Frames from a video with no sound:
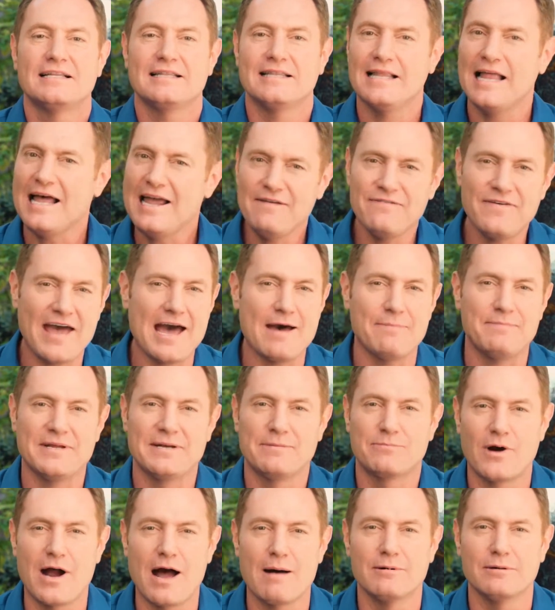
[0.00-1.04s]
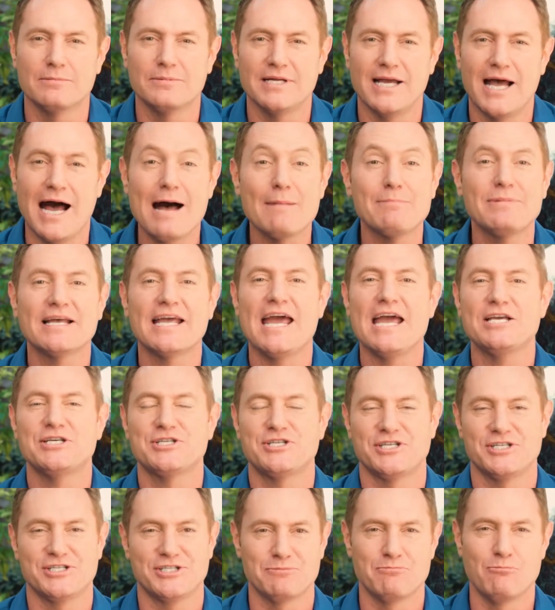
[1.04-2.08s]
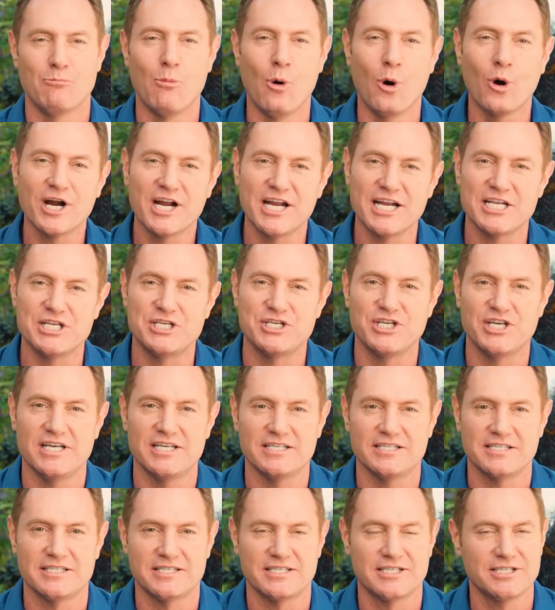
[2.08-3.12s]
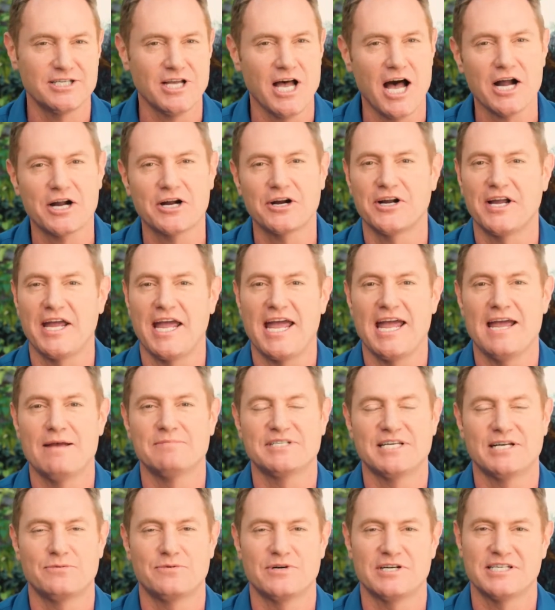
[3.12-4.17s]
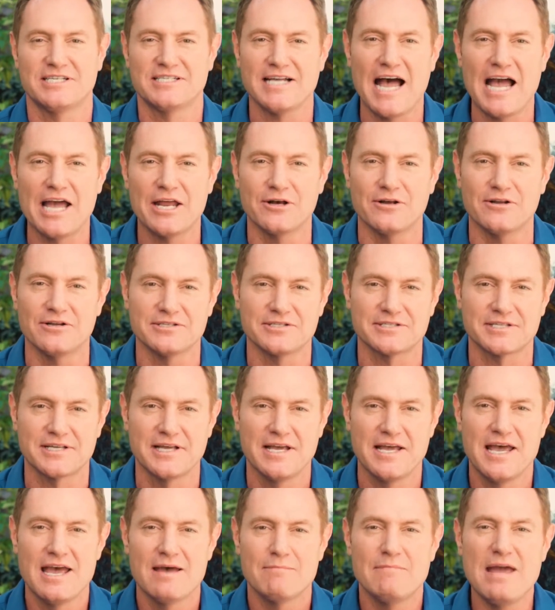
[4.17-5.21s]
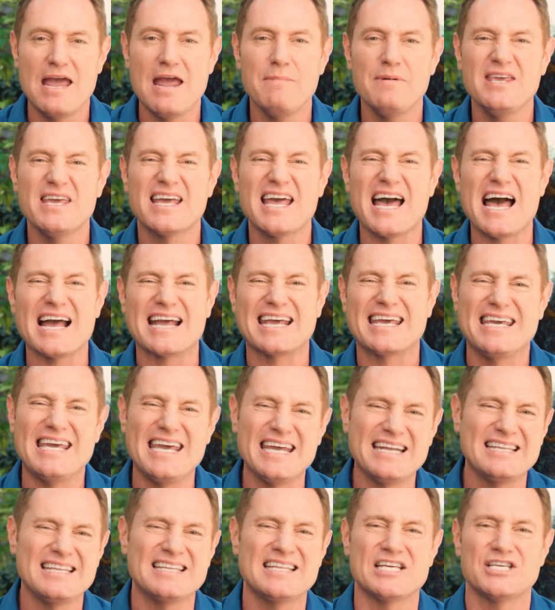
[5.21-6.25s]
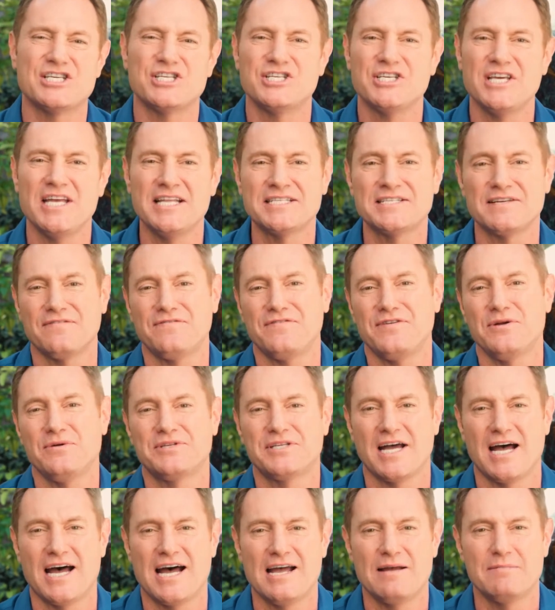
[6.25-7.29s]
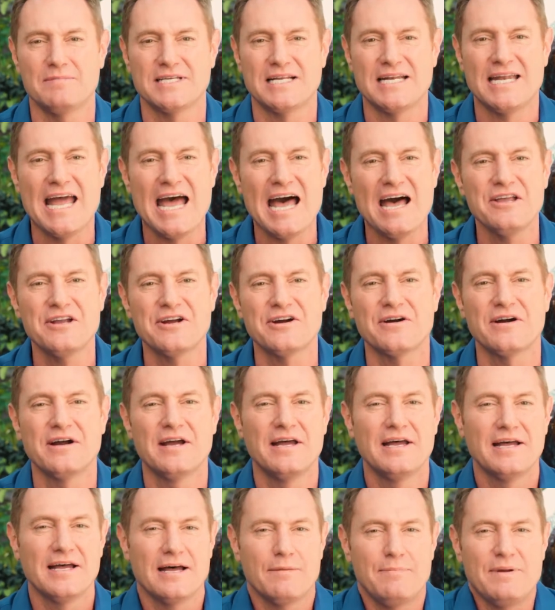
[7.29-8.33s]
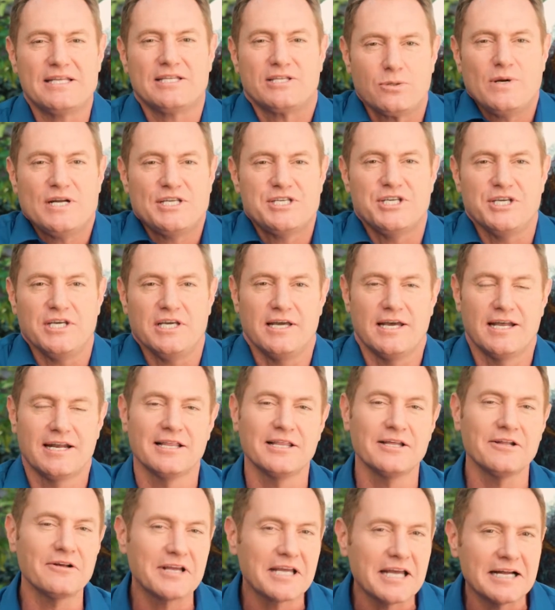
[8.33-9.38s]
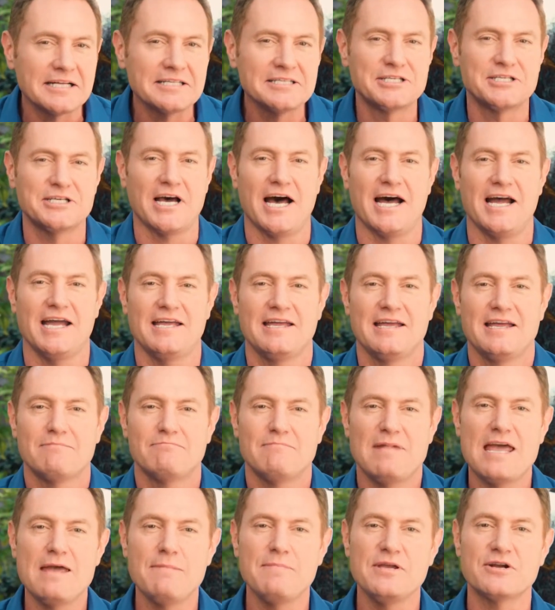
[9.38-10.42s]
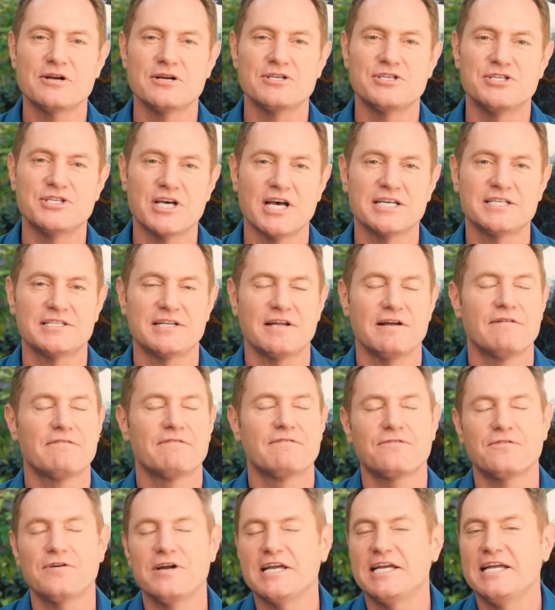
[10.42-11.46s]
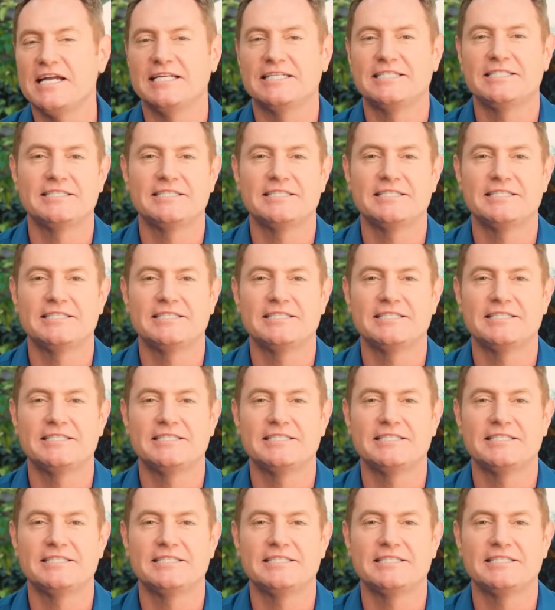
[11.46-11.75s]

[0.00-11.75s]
life happened probably. Obligations, mortgages, soccer games, and recitals. Maybe you got kicked in the shins a few times, and now you're a bit twitchy and a little gun-shy. Maybe you're just freaking